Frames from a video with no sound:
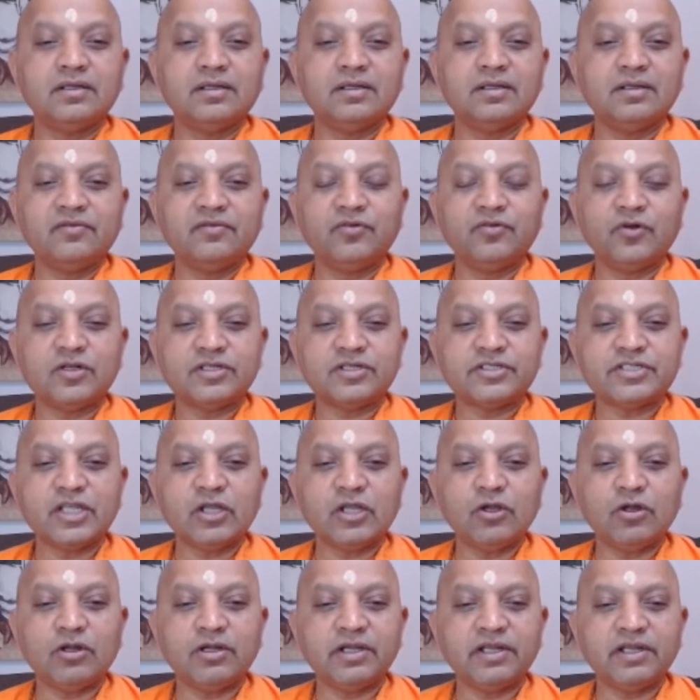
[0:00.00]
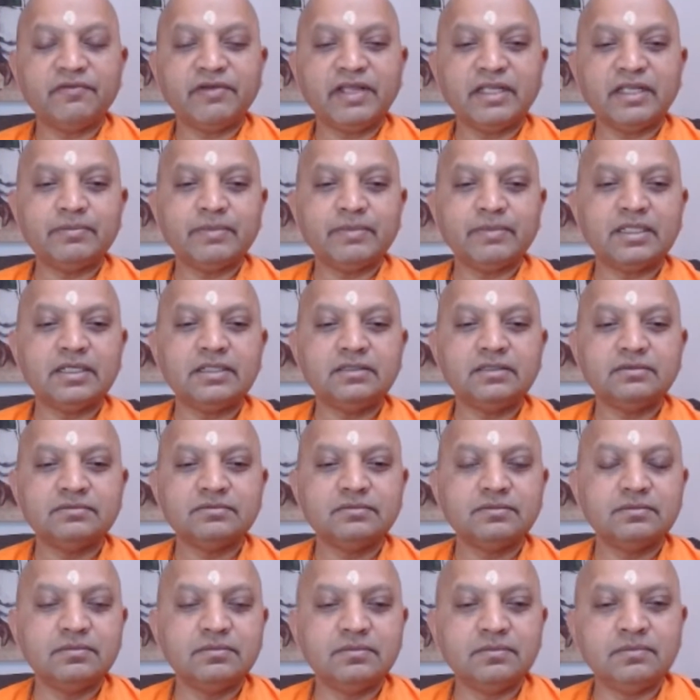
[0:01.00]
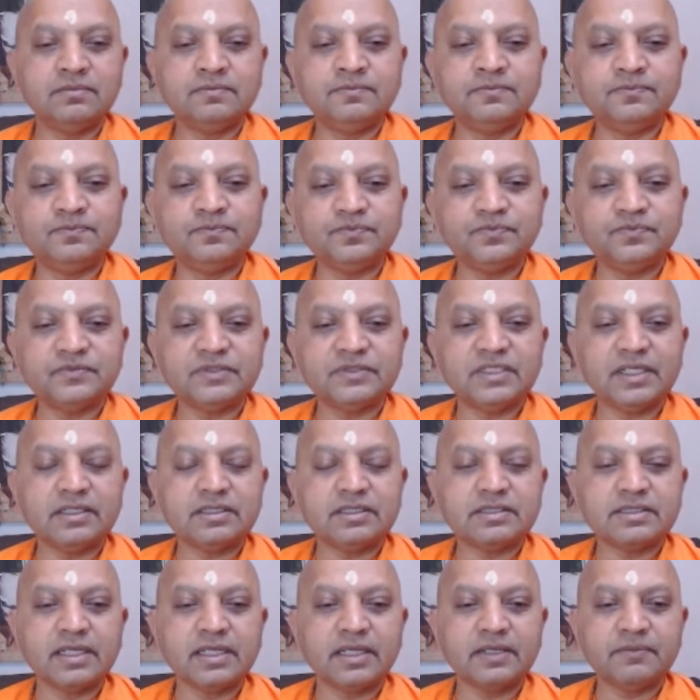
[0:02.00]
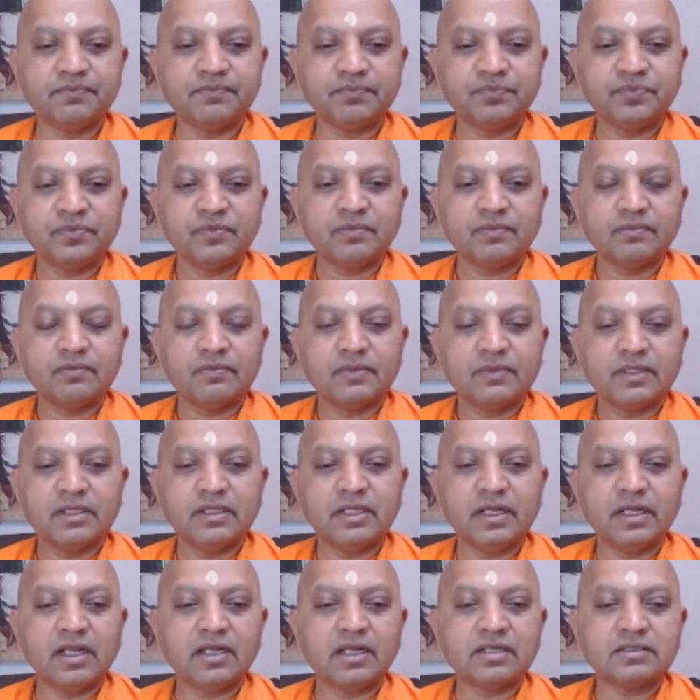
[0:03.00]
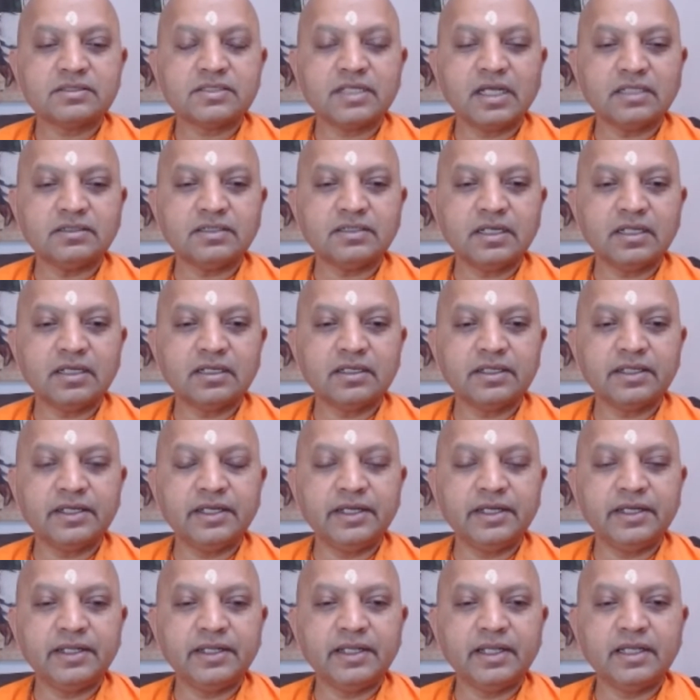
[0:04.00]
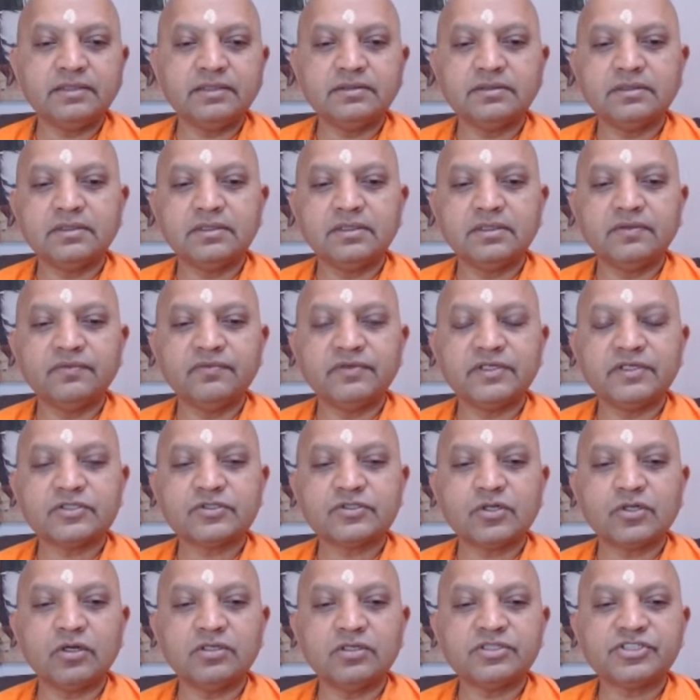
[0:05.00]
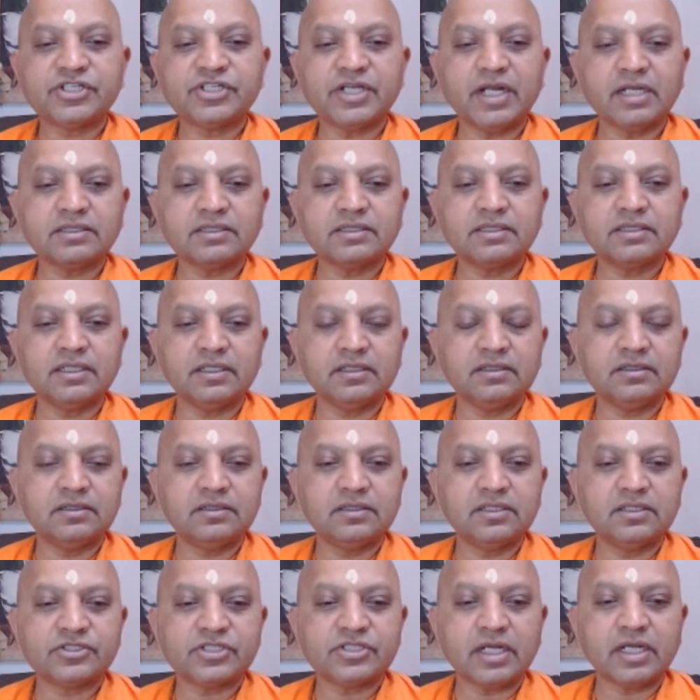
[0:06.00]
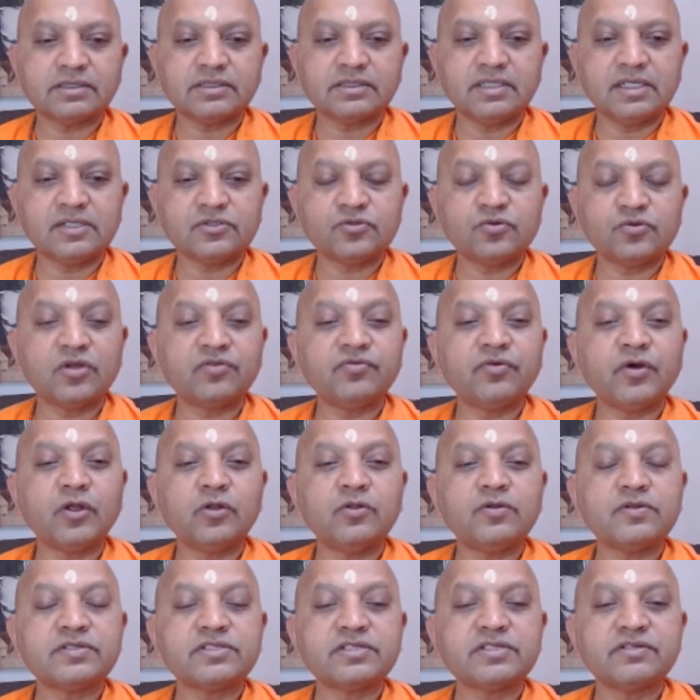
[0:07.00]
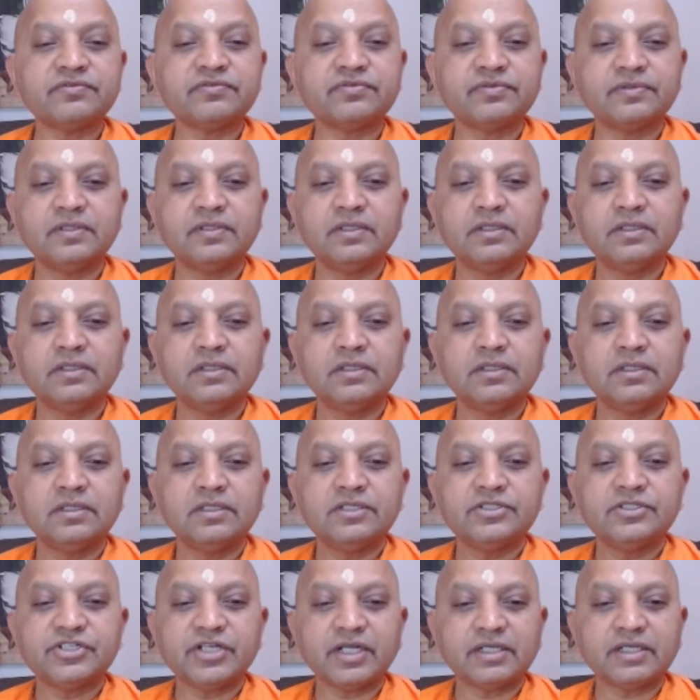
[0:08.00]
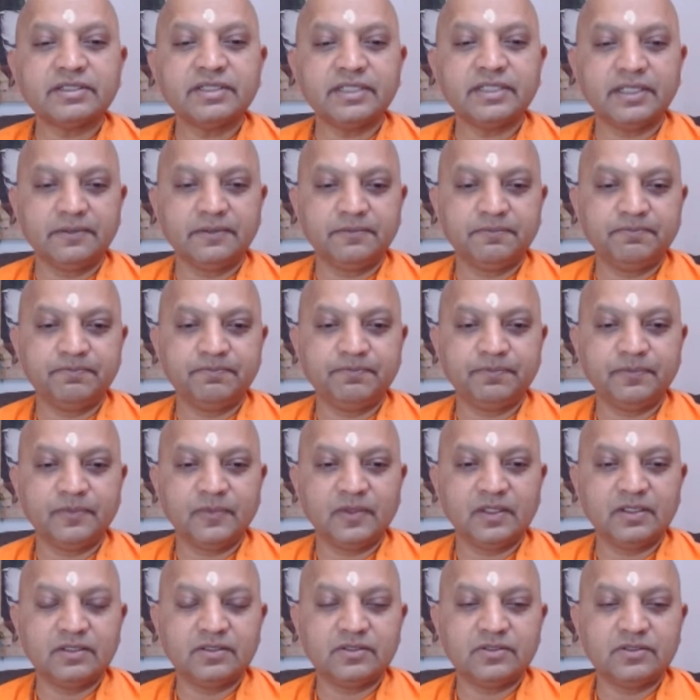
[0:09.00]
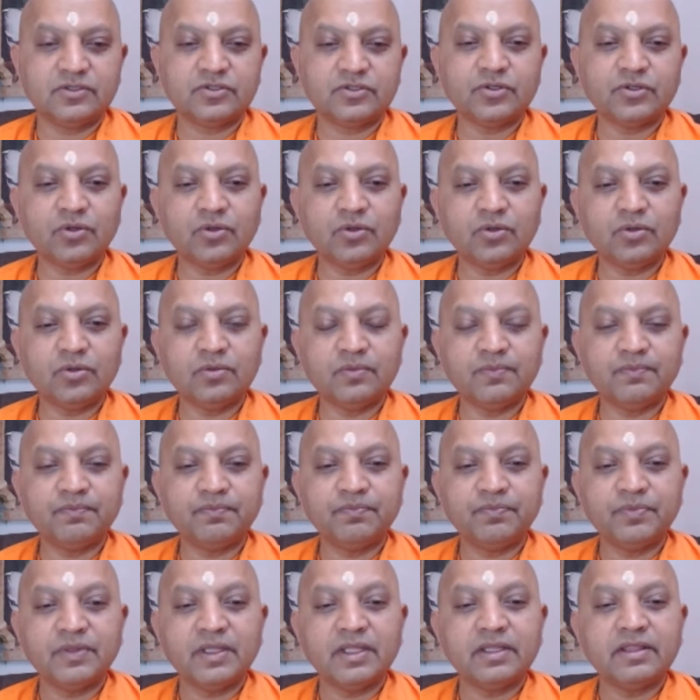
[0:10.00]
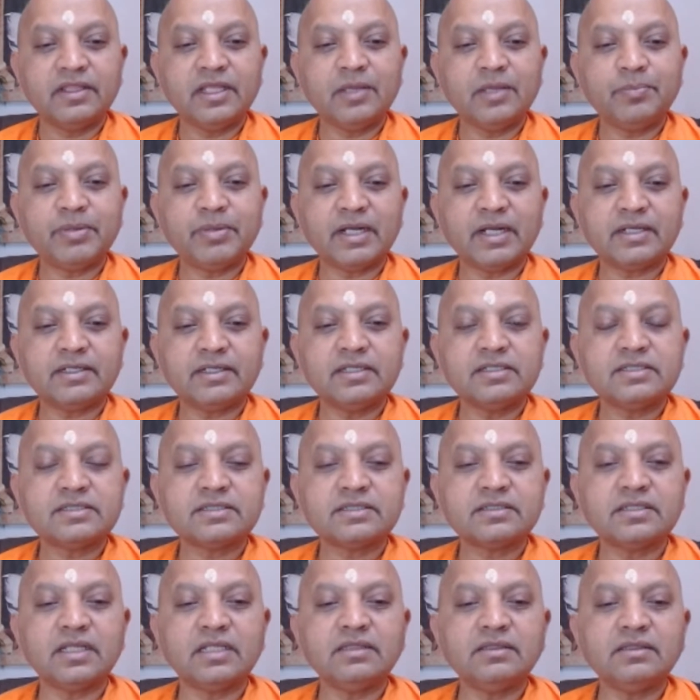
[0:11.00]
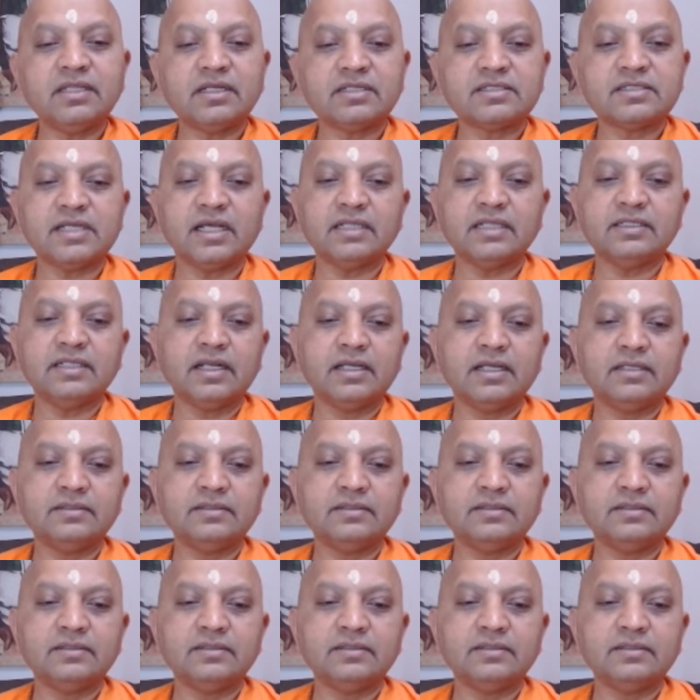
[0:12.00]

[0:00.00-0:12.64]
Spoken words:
focusing on Divine Mother, there are sadhana in India, which is called Shakta. The Shaktas who are followers of Shakti. So they practice Tantra sadhana.